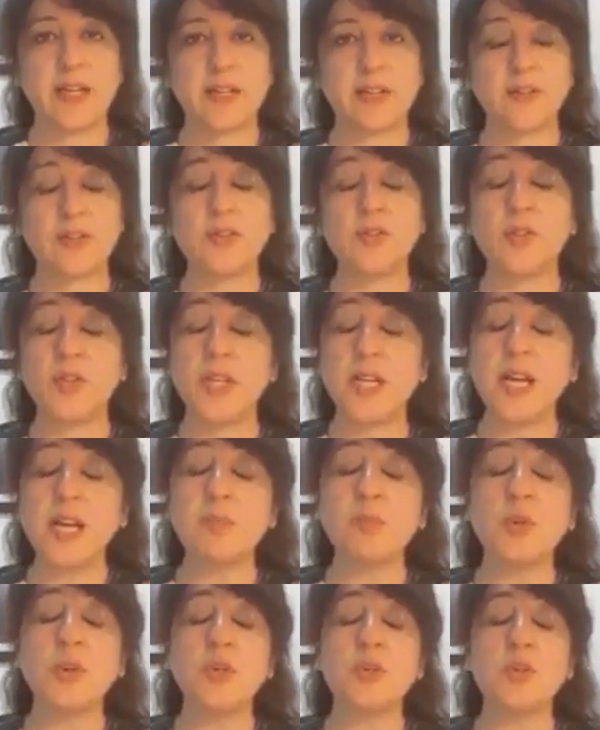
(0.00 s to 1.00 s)
So, today
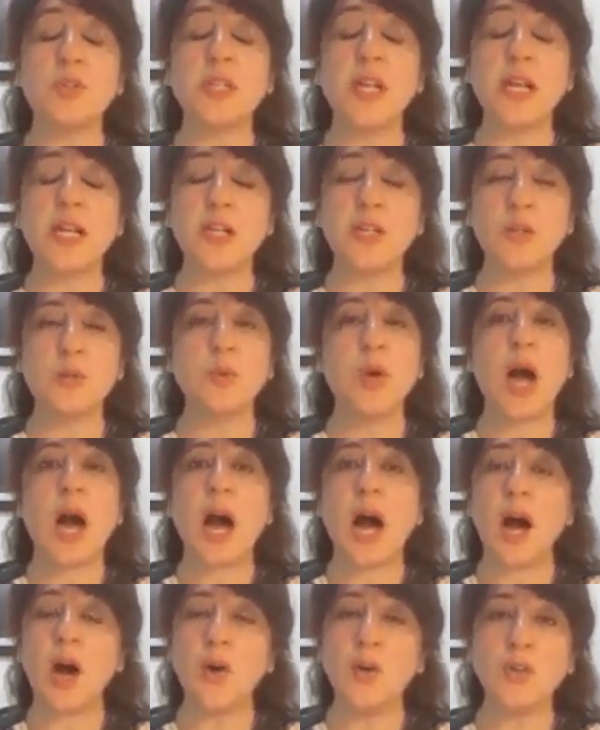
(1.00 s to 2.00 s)
I'm going to tell you
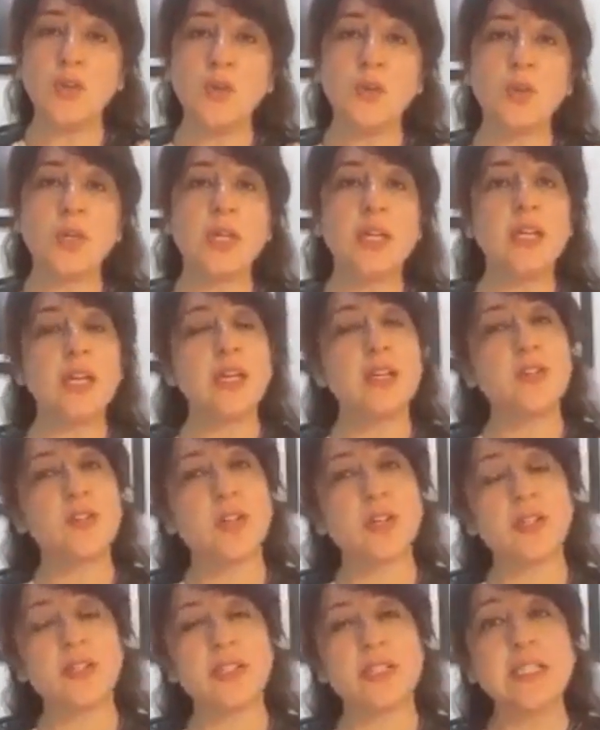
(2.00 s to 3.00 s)
how you can
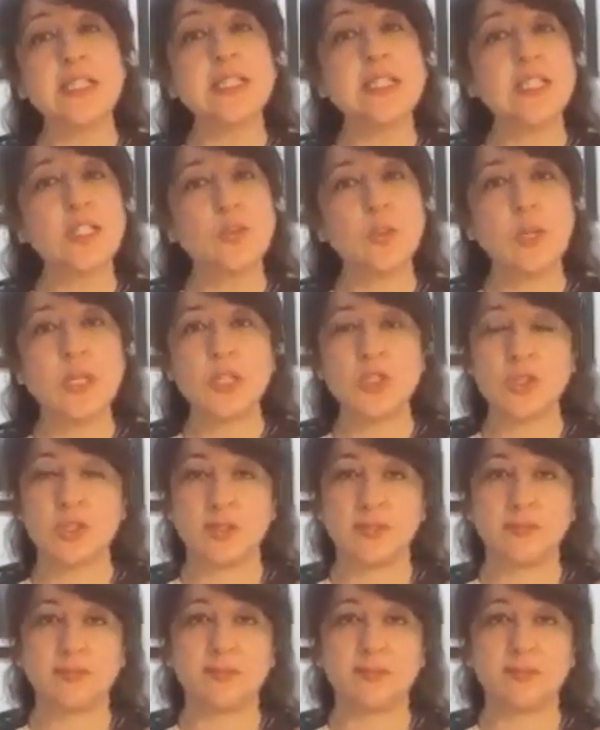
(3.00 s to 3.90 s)
address this situation.